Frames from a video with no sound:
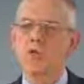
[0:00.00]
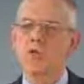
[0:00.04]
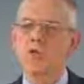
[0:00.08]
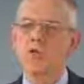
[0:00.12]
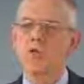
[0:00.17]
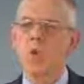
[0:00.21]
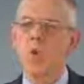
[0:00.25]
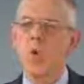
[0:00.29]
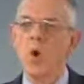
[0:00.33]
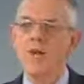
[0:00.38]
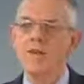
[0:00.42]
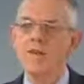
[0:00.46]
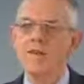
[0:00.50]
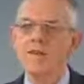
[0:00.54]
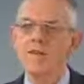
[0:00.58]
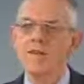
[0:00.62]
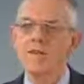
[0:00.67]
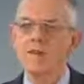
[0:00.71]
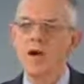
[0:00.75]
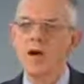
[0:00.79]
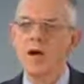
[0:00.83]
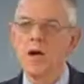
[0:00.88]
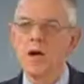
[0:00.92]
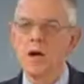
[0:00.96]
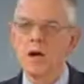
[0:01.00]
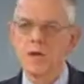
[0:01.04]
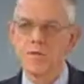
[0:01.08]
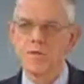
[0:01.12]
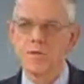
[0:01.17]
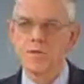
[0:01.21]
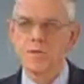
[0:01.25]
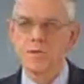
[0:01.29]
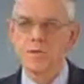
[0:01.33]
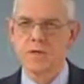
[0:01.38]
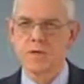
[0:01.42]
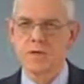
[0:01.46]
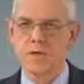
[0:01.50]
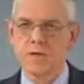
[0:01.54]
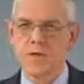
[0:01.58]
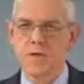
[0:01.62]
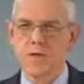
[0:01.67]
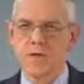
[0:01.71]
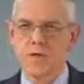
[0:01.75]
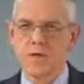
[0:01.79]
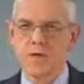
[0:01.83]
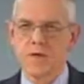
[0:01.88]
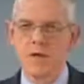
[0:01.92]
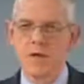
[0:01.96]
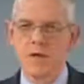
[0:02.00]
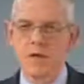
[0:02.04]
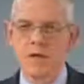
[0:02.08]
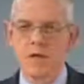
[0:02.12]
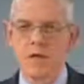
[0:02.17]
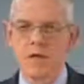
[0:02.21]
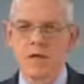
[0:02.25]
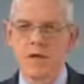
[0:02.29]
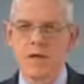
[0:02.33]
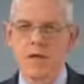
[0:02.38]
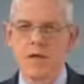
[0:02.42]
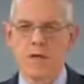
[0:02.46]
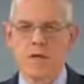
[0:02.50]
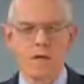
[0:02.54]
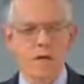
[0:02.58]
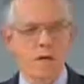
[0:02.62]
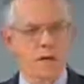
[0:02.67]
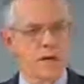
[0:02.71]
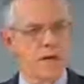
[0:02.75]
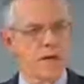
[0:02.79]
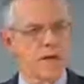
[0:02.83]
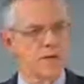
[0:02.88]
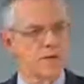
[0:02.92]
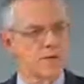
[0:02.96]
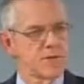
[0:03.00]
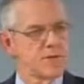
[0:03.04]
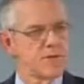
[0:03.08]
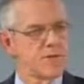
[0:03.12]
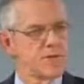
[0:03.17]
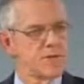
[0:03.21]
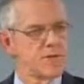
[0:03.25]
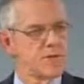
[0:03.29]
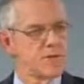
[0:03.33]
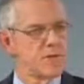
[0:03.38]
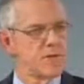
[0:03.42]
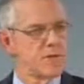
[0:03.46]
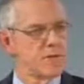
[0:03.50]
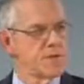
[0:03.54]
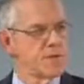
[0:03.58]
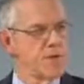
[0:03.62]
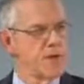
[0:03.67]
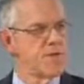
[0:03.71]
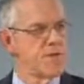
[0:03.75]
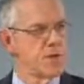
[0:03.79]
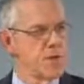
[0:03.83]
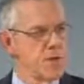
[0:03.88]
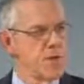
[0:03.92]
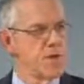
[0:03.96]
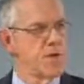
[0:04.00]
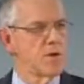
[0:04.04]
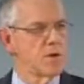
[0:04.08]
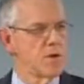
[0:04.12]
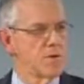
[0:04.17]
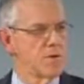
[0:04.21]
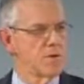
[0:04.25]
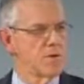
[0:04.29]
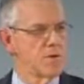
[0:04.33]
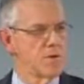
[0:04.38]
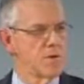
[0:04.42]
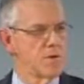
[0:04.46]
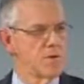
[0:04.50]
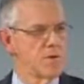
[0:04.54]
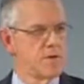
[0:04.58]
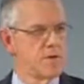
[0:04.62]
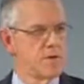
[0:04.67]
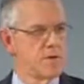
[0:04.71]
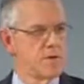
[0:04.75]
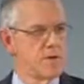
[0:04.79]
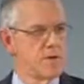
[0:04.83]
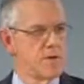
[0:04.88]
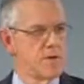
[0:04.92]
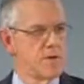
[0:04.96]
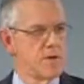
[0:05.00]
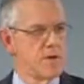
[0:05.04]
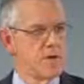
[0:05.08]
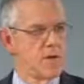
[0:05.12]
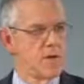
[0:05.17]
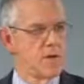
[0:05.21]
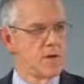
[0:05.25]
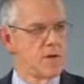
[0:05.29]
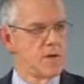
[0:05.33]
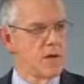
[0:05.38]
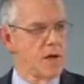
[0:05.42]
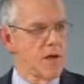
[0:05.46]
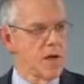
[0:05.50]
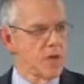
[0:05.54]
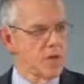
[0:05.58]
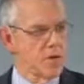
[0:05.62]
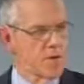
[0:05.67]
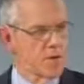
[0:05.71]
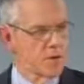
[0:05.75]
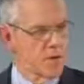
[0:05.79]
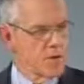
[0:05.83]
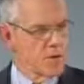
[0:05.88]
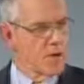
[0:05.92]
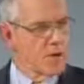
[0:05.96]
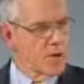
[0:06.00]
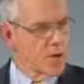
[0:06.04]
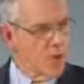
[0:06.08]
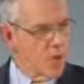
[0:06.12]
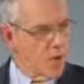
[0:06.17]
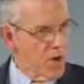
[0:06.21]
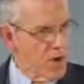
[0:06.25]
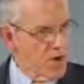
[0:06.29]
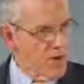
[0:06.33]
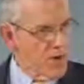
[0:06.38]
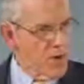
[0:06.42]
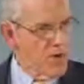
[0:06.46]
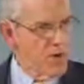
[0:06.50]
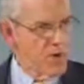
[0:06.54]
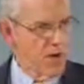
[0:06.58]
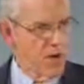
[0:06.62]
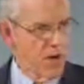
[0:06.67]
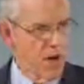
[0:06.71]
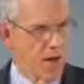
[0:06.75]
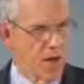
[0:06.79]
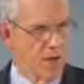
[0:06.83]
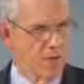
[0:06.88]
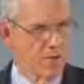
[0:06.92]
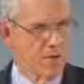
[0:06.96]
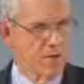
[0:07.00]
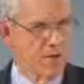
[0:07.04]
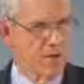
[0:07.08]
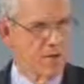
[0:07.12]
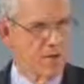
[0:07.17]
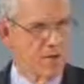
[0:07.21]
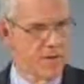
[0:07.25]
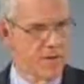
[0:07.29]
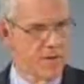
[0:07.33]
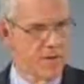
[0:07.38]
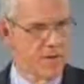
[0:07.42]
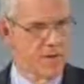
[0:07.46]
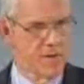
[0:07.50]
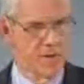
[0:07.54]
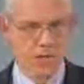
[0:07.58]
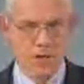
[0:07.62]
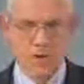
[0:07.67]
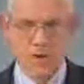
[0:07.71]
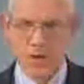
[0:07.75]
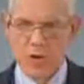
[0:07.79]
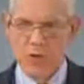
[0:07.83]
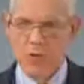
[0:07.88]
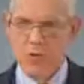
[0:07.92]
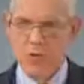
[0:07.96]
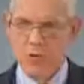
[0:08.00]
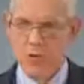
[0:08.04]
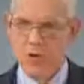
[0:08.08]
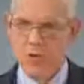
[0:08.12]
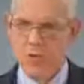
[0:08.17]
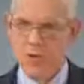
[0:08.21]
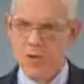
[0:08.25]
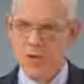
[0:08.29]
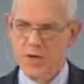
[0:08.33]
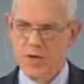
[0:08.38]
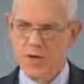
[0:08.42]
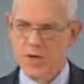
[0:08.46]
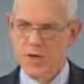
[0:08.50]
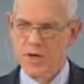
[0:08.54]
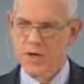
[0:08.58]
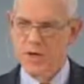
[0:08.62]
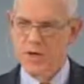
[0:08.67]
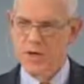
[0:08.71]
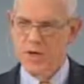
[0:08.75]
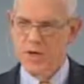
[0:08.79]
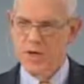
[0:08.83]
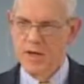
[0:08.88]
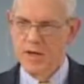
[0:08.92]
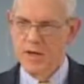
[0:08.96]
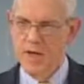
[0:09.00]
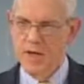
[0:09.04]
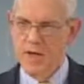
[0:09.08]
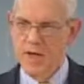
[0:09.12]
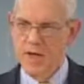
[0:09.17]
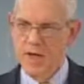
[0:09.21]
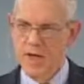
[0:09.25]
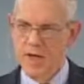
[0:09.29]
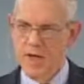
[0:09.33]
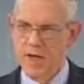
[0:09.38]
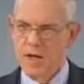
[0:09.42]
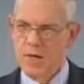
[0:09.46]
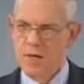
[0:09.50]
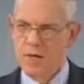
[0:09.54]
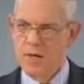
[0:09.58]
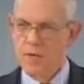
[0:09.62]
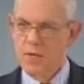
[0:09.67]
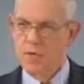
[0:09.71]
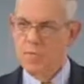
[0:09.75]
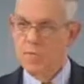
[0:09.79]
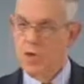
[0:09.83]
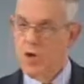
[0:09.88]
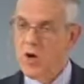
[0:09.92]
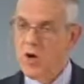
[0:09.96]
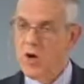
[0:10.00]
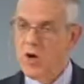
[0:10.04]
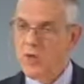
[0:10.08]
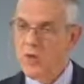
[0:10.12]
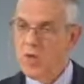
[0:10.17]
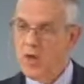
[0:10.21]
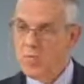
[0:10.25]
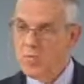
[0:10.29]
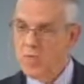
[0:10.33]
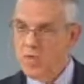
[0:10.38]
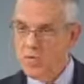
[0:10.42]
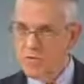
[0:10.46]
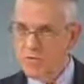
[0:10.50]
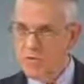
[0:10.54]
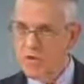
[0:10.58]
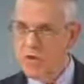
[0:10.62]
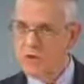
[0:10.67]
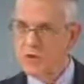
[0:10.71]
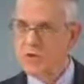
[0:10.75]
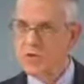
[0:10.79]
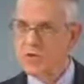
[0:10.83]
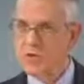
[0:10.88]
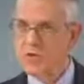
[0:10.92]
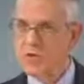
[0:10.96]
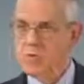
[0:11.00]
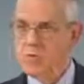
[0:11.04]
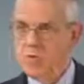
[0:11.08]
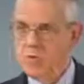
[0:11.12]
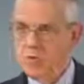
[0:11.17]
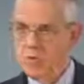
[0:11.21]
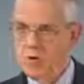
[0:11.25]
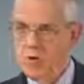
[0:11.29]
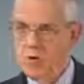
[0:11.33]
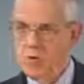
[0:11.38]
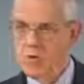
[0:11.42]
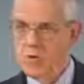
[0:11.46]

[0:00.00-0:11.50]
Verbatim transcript: 20 times in the last seven years. Now, it's a gravy train that's going forward here. And if you're part of that professional group,